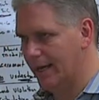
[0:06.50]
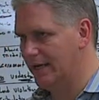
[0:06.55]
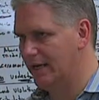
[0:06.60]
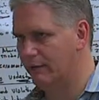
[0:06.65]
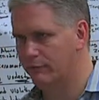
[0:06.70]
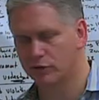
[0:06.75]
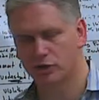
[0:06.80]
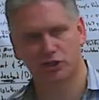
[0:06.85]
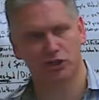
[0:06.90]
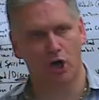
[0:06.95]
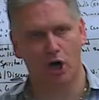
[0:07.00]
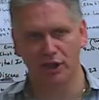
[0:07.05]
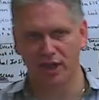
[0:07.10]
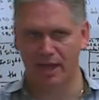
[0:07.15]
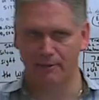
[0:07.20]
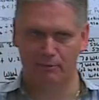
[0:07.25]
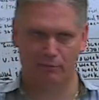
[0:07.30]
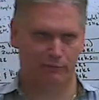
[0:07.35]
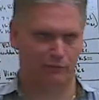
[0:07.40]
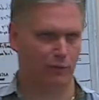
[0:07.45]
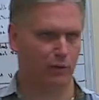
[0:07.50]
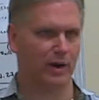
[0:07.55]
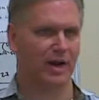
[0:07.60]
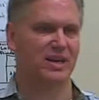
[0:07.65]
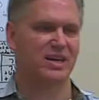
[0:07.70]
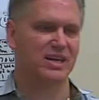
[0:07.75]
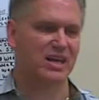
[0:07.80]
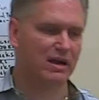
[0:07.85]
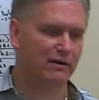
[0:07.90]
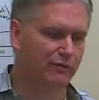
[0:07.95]
I never saw that before. I
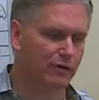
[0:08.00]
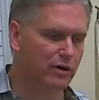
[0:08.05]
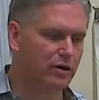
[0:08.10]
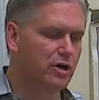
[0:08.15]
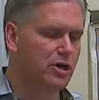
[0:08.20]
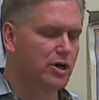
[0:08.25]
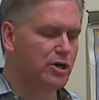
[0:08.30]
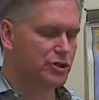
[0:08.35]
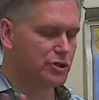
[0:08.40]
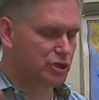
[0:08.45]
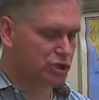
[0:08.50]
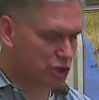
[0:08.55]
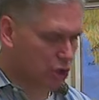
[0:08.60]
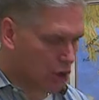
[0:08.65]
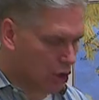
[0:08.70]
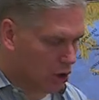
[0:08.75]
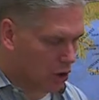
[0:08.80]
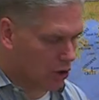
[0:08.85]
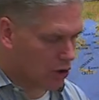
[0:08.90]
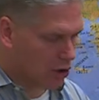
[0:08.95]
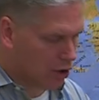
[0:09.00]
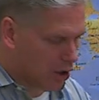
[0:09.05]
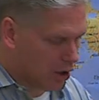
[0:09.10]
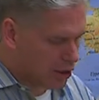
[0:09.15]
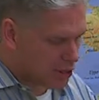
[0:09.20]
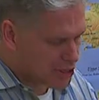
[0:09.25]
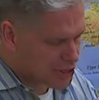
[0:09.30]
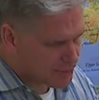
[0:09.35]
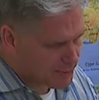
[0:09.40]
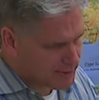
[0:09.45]
never saw
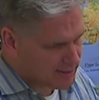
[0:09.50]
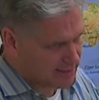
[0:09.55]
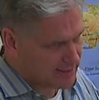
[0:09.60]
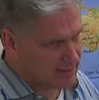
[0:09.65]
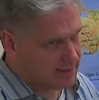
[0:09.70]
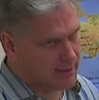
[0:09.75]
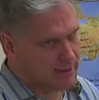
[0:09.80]
all three.